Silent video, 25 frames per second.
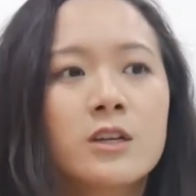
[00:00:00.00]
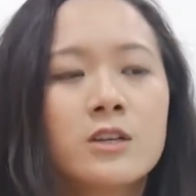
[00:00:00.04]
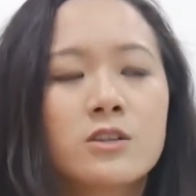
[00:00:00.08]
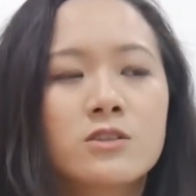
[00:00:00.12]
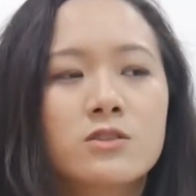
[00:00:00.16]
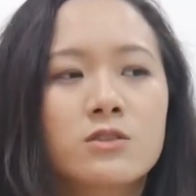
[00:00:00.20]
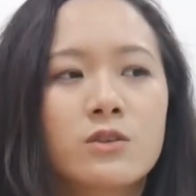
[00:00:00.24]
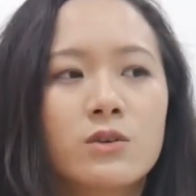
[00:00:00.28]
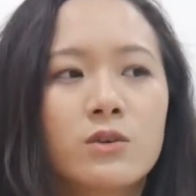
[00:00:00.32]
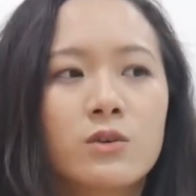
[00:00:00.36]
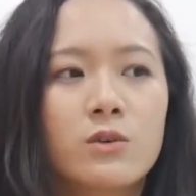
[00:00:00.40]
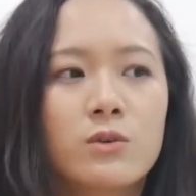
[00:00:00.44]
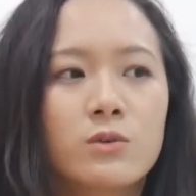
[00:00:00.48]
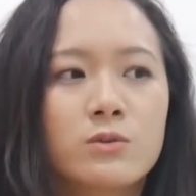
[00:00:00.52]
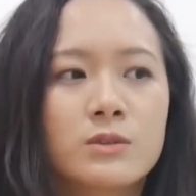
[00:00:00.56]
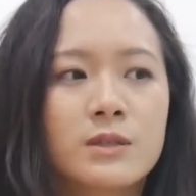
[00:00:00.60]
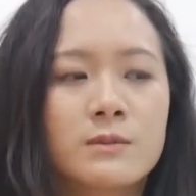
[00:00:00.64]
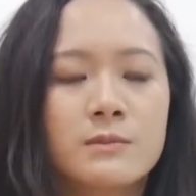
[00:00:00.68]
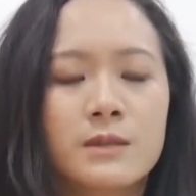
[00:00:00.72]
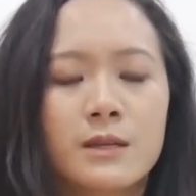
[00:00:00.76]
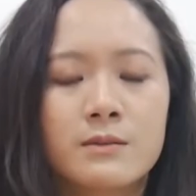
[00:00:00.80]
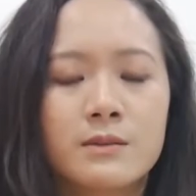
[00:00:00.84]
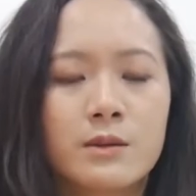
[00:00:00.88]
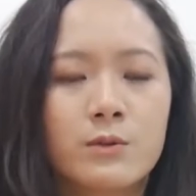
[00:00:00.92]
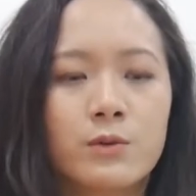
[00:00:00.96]
So
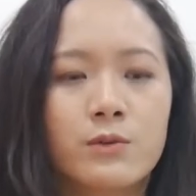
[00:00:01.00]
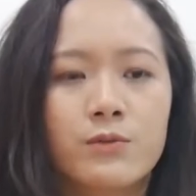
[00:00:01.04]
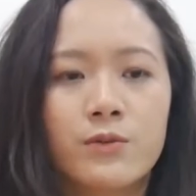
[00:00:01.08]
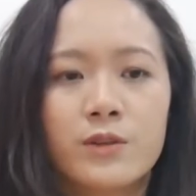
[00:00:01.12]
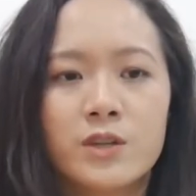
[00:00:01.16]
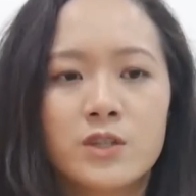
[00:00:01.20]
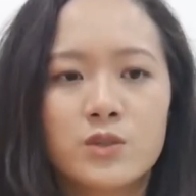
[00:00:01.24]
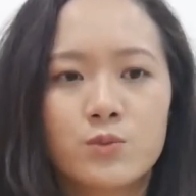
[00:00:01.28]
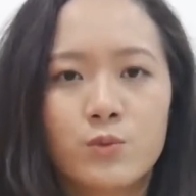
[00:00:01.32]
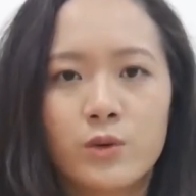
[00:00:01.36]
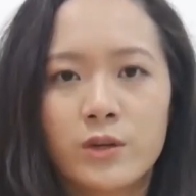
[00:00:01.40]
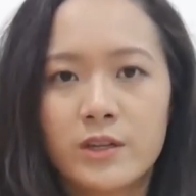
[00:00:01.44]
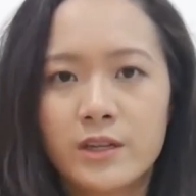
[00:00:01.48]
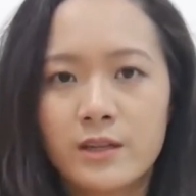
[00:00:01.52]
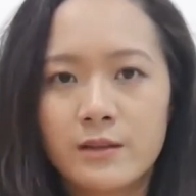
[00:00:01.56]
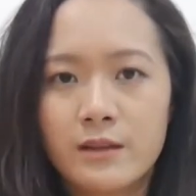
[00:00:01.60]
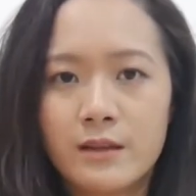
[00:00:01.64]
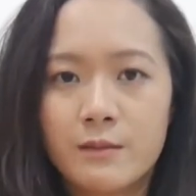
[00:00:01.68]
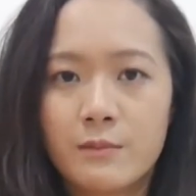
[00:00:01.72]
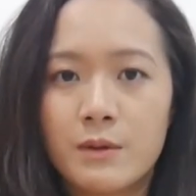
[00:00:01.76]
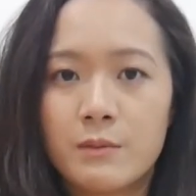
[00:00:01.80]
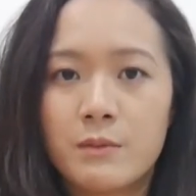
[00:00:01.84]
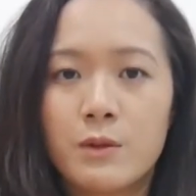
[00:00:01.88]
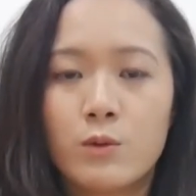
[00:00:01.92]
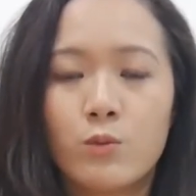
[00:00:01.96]
sometimes I would finish work at
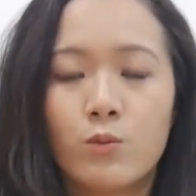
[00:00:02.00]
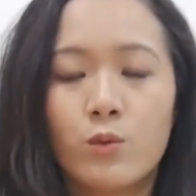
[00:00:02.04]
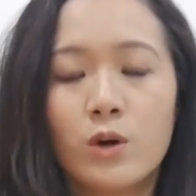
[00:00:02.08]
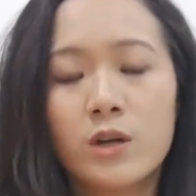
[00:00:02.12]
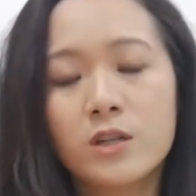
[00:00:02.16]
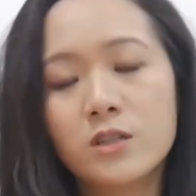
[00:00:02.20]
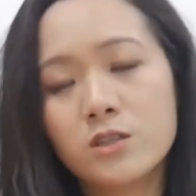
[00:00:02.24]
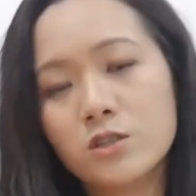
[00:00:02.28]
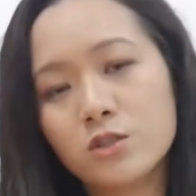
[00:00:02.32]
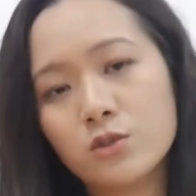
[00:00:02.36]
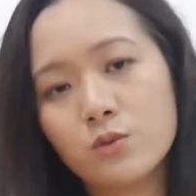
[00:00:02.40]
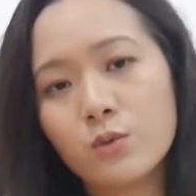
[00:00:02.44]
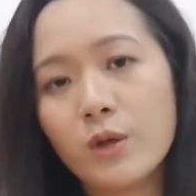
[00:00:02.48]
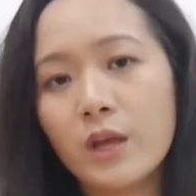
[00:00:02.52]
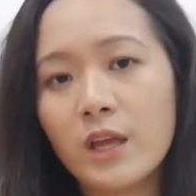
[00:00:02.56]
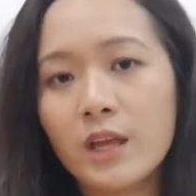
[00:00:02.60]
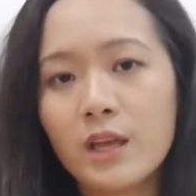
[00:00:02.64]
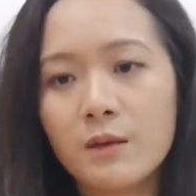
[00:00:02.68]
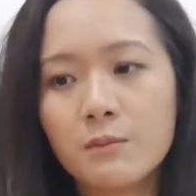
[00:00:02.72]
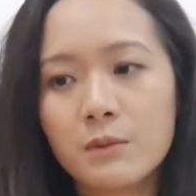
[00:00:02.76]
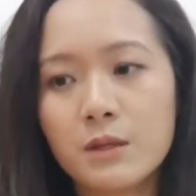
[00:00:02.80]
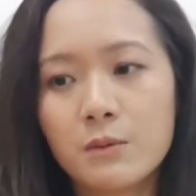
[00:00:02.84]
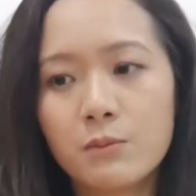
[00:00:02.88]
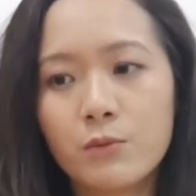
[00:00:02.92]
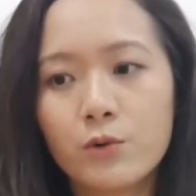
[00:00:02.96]
like maybe 1, 2
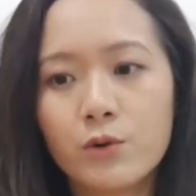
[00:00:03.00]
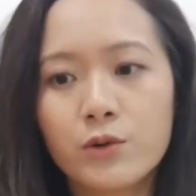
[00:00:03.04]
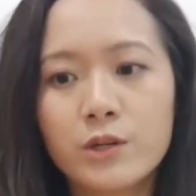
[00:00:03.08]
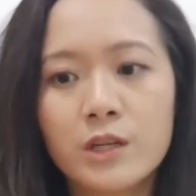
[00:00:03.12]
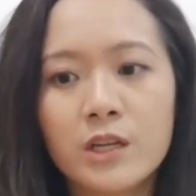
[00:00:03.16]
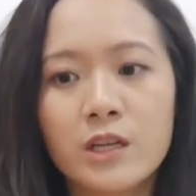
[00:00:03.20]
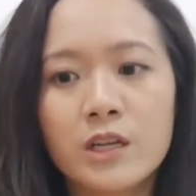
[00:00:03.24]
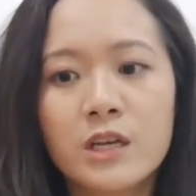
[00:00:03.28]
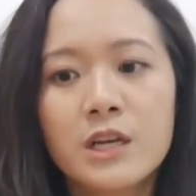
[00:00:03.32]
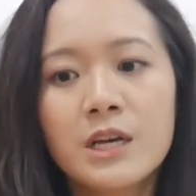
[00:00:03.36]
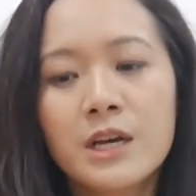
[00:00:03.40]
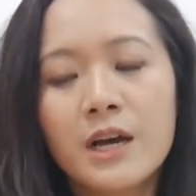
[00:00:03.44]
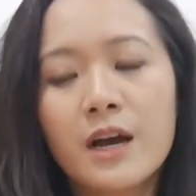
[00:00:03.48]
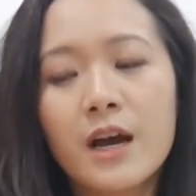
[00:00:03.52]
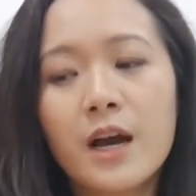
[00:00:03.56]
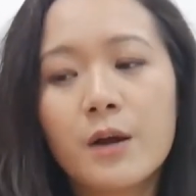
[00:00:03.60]
a.m. in the morning.